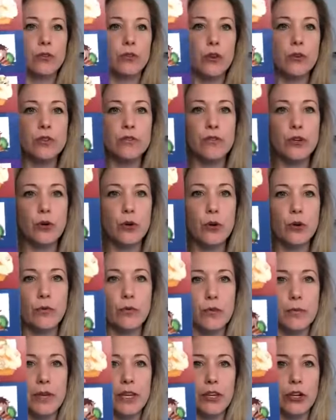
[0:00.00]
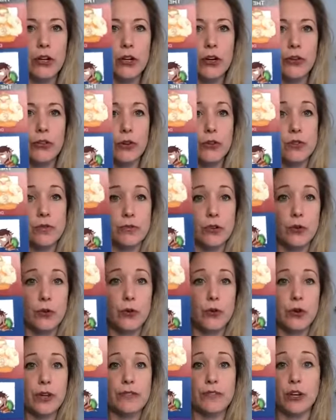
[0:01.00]
those of you who are familiar or those of you
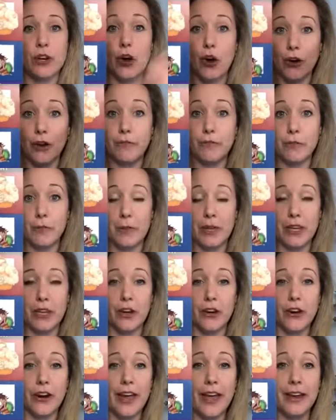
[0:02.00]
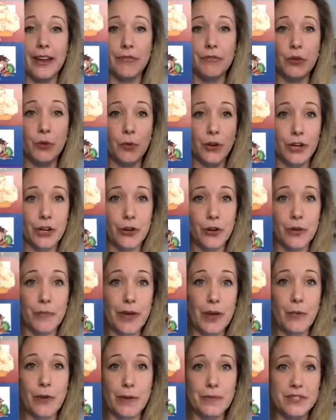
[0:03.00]
who even aren't familiar, and if you want to go to
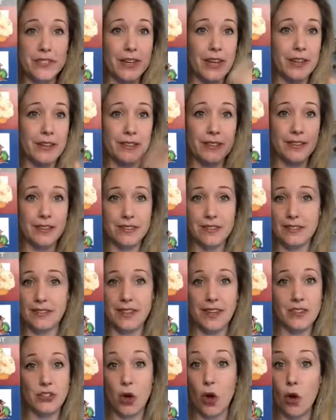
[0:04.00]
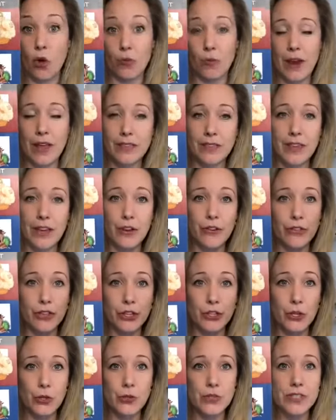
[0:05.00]
my website, that's it's all right there,
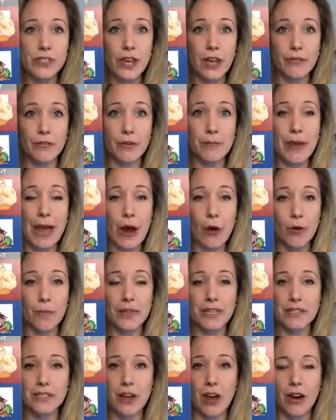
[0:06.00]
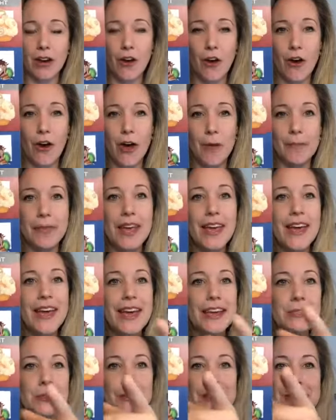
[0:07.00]
thenewselfempowerment.com.
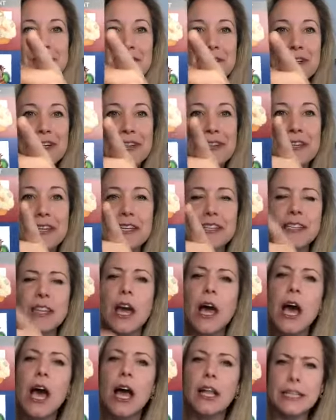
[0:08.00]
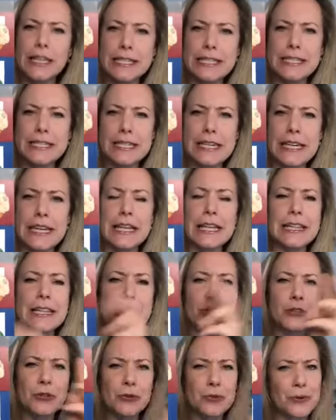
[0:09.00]
So let's look at these. Let's see,
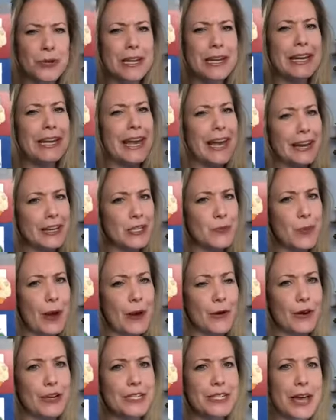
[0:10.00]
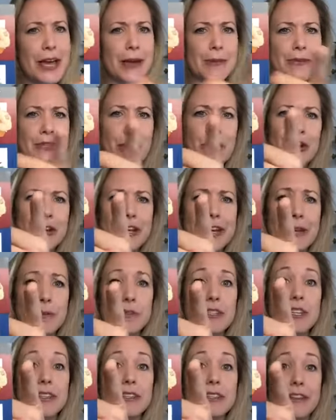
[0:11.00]
the three exPower types are
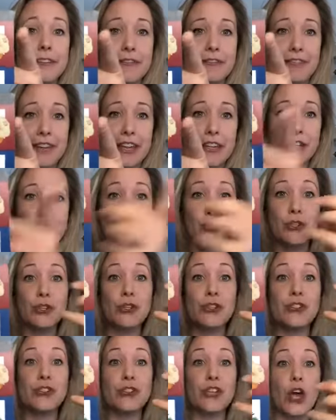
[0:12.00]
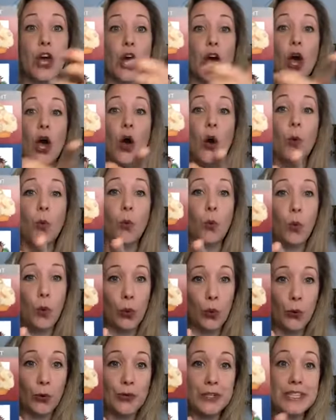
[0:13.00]
named defenders,
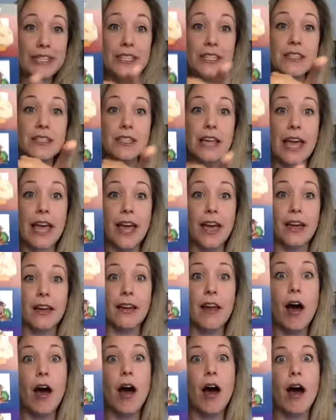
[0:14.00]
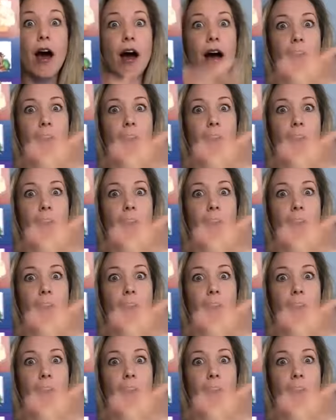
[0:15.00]
woundeds, and oh,